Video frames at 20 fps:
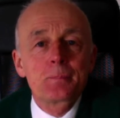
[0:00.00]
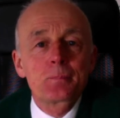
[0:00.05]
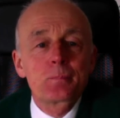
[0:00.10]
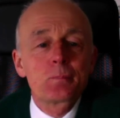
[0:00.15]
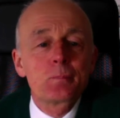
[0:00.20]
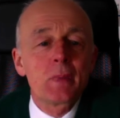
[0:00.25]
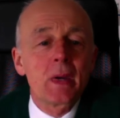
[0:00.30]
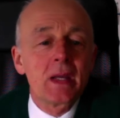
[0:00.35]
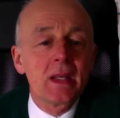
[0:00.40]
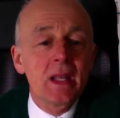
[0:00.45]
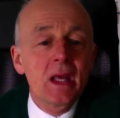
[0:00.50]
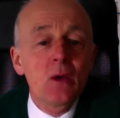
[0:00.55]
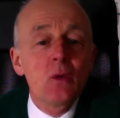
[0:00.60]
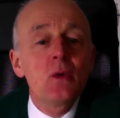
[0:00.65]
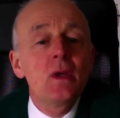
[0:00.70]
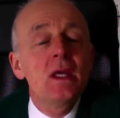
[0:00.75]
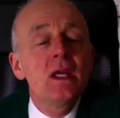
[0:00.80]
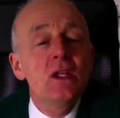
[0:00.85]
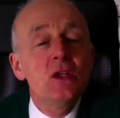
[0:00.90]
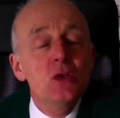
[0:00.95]
By now
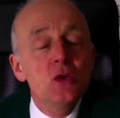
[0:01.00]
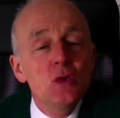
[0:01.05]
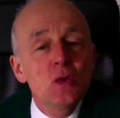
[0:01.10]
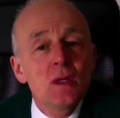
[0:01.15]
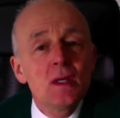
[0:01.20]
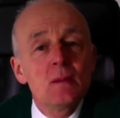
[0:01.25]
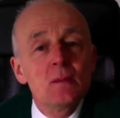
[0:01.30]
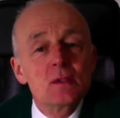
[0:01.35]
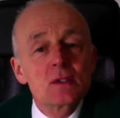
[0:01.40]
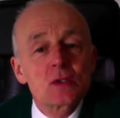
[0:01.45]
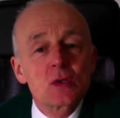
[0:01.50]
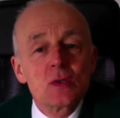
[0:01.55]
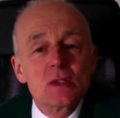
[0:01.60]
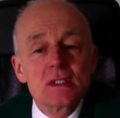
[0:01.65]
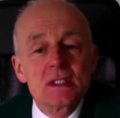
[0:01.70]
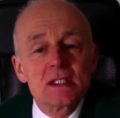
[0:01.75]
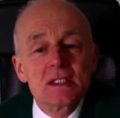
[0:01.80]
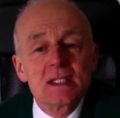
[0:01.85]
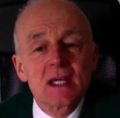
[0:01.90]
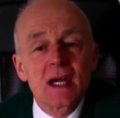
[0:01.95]
he knew he was going
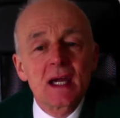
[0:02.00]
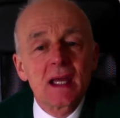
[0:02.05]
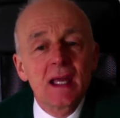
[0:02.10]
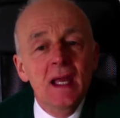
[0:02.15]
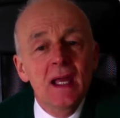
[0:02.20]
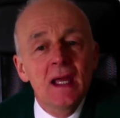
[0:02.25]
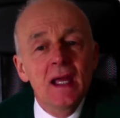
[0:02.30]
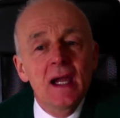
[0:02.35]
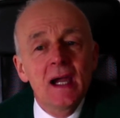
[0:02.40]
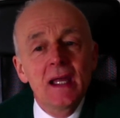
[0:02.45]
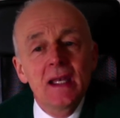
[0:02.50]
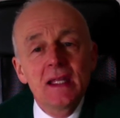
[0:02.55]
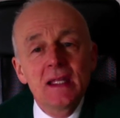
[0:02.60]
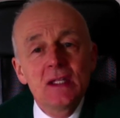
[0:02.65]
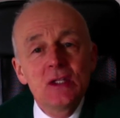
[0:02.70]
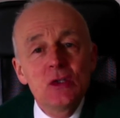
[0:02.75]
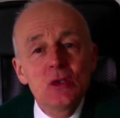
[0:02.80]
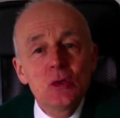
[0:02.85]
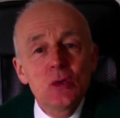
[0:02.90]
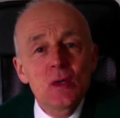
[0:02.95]
to die, and he
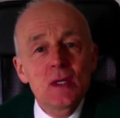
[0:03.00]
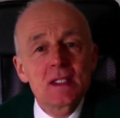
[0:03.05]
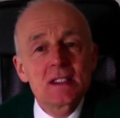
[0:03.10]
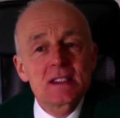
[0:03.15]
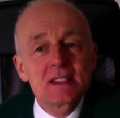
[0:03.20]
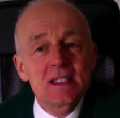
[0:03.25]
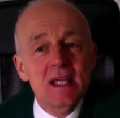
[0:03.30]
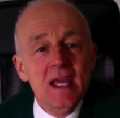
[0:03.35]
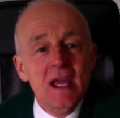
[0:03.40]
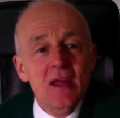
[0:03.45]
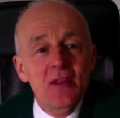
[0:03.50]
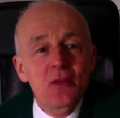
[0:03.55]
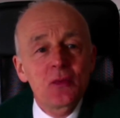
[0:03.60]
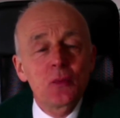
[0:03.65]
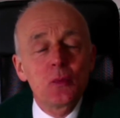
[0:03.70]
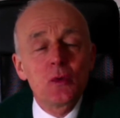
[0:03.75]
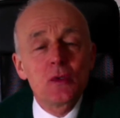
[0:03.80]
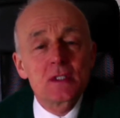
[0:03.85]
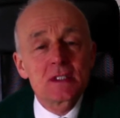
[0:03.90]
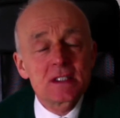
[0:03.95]
knew his death
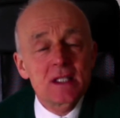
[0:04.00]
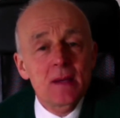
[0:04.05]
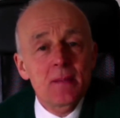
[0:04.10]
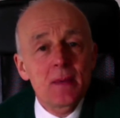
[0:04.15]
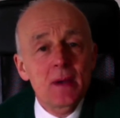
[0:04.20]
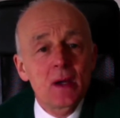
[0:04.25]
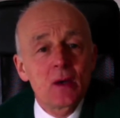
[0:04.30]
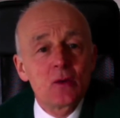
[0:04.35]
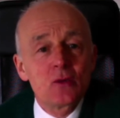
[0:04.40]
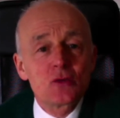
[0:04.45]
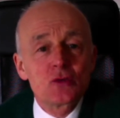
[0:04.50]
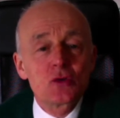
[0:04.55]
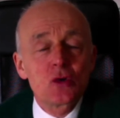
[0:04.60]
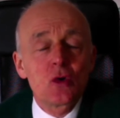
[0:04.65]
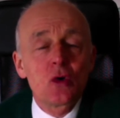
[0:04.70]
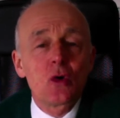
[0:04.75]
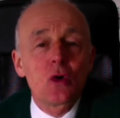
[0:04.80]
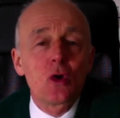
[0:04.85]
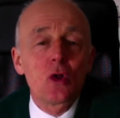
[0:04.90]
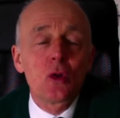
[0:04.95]
would somehow
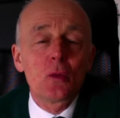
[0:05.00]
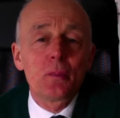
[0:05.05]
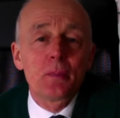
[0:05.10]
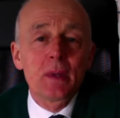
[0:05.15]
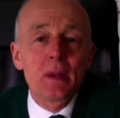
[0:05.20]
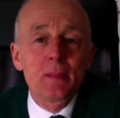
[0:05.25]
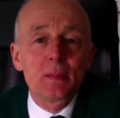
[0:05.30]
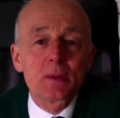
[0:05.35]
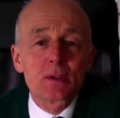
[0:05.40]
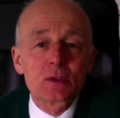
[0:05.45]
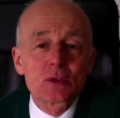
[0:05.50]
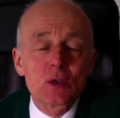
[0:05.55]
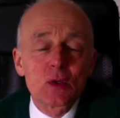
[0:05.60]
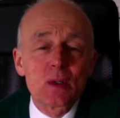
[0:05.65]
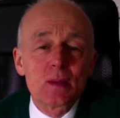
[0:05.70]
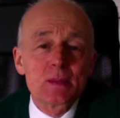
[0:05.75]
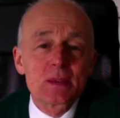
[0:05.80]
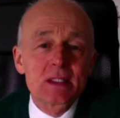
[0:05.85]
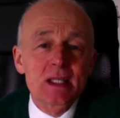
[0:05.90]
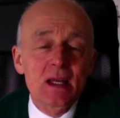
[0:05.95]
draw all people to
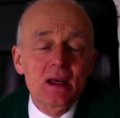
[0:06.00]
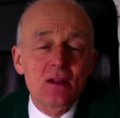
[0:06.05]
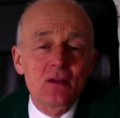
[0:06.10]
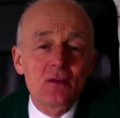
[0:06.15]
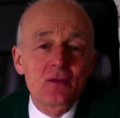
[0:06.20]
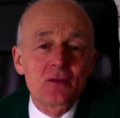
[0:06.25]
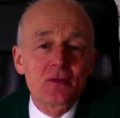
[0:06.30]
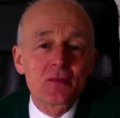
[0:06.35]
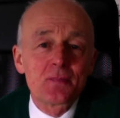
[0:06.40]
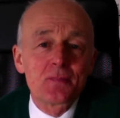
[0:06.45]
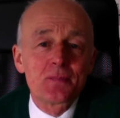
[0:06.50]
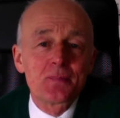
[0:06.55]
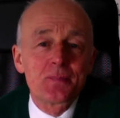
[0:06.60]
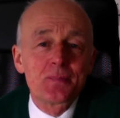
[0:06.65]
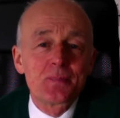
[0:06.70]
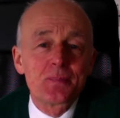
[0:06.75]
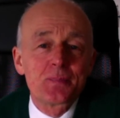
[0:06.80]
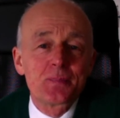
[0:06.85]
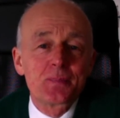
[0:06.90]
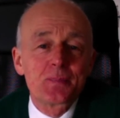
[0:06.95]
himself.
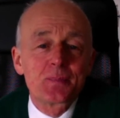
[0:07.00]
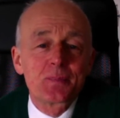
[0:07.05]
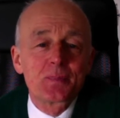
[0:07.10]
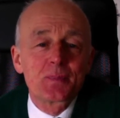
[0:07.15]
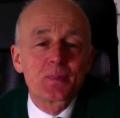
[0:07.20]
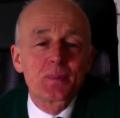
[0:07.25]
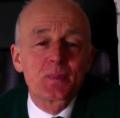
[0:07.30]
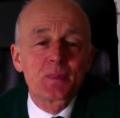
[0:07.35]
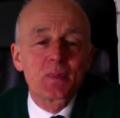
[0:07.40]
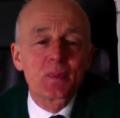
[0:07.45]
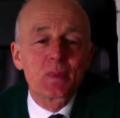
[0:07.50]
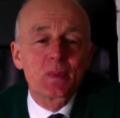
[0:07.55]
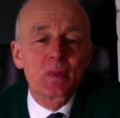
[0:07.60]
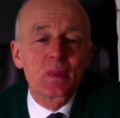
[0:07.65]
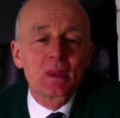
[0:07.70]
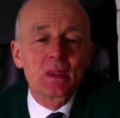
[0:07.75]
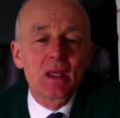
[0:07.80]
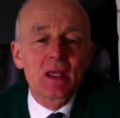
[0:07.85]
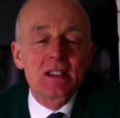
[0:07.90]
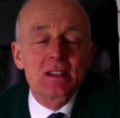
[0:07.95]

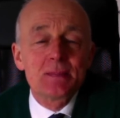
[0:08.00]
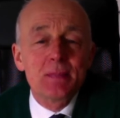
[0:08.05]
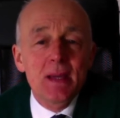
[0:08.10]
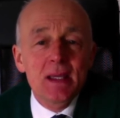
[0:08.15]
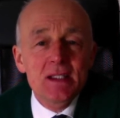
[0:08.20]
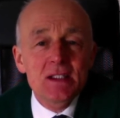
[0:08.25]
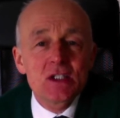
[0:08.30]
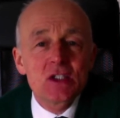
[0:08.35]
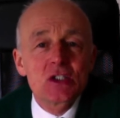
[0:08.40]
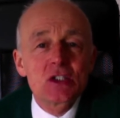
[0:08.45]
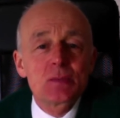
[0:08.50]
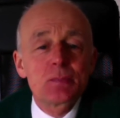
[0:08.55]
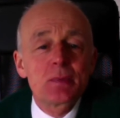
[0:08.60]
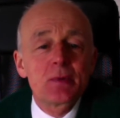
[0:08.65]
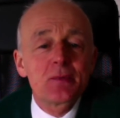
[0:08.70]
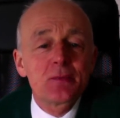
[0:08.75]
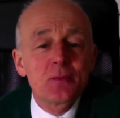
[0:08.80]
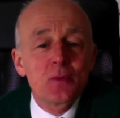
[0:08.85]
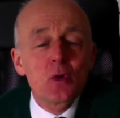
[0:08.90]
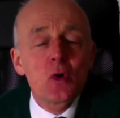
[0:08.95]
His message
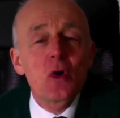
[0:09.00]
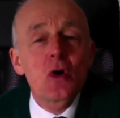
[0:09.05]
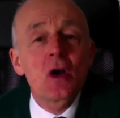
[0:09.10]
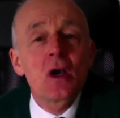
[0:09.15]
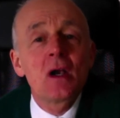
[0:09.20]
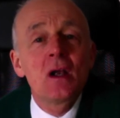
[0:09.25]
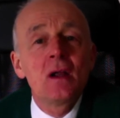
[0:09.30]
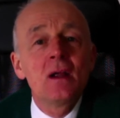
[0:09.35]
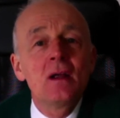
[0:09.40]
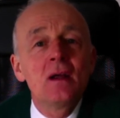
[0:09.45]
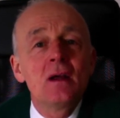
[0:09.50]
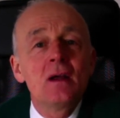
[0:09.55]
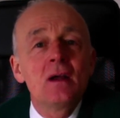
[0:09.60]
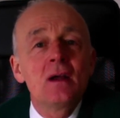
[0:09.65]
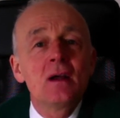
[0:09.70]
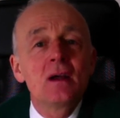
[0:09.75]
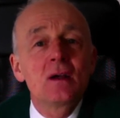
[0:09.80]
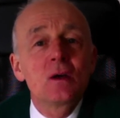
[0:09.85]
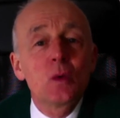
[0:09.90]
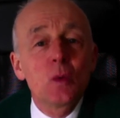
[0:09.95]
before
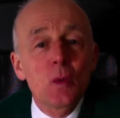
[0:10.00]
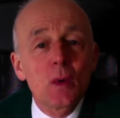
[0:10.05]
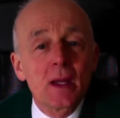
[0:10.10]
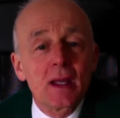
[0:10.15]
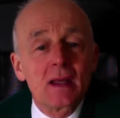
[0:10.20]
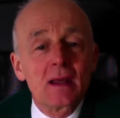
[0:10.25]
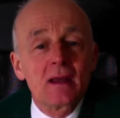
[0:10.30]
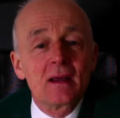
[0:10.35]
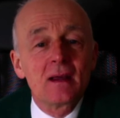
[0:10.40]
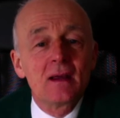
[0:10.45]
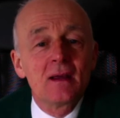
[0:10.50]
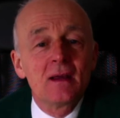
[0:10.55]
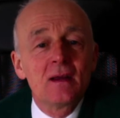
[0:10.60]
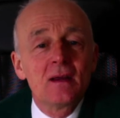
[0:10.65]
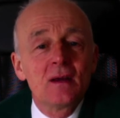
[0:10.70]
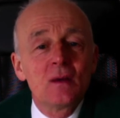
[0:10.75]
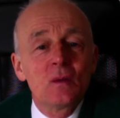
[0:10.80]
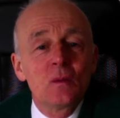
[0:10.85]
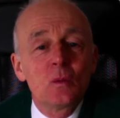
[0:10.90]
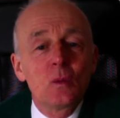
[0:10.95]
going
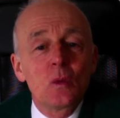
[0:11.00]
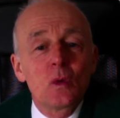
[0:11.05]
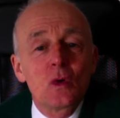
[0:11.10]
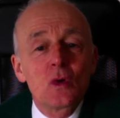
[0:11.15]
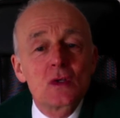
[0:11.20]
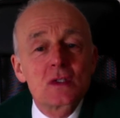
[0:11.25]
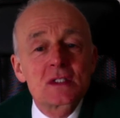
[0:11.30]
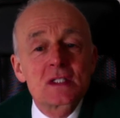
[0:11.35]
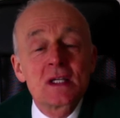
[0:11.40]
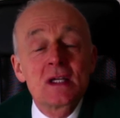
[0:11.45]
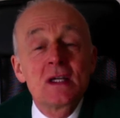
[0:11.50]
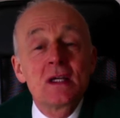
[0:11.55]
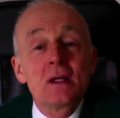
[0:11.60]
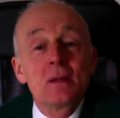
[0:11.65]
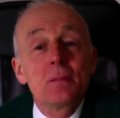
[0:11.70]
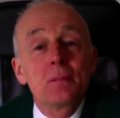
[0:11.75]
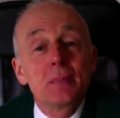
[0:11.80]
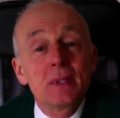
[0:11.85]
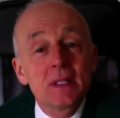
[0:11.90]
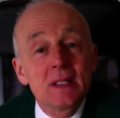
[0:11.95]
was,
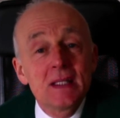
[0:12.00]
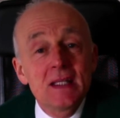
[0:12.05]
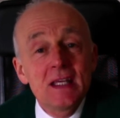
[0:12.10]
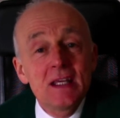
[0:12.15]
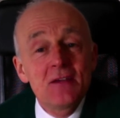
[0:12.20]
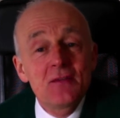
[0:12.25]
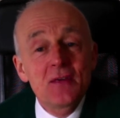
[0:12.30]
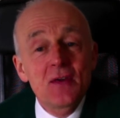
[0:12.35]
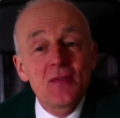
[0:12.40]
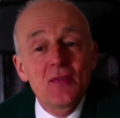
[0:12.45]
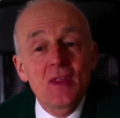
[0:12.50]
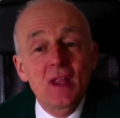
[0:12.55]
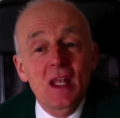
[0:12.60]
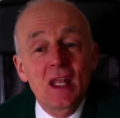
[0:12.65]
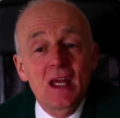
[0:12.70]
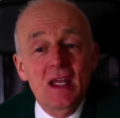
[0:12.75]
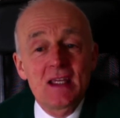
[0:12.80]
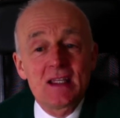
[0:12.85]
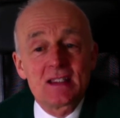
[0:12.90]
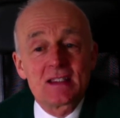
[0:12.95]
believe in the
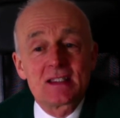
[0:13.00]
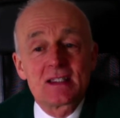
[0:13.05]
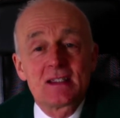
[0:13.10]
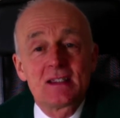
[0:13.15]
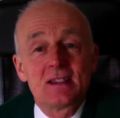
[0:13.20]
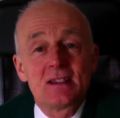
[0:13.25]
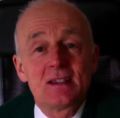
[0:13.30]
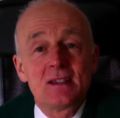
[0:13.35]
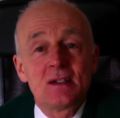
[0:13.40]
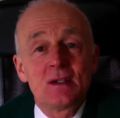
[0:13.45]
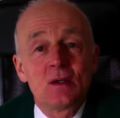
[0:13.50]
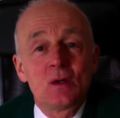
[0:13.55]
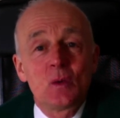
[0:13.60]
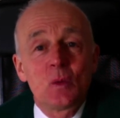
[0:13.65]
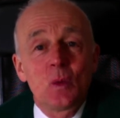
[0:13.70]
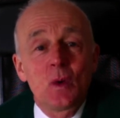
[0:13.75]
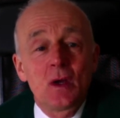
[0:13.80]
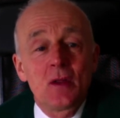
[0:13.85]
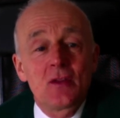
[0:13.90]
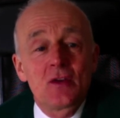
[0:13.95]
light
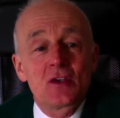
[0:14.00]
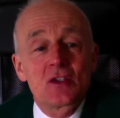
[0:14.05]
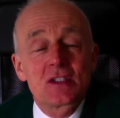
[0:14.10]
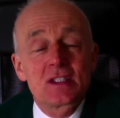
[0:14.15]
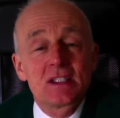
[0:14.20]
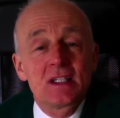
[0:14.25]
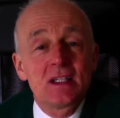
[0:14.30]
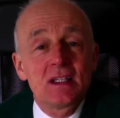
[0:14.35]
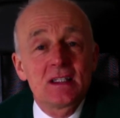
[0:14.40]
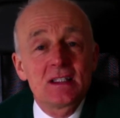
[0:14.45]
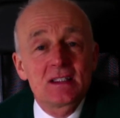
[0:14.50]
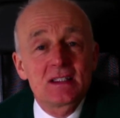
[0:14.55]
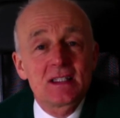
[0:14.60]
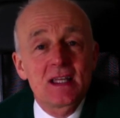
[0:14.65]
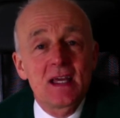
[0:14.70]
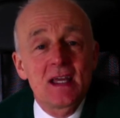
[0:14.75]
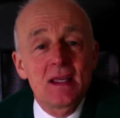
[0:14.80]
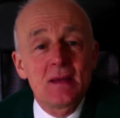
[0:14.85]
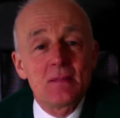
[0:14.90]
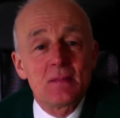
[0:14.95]
while there still is
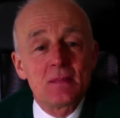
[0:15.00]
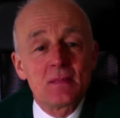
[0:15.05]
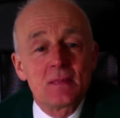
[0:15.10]
time.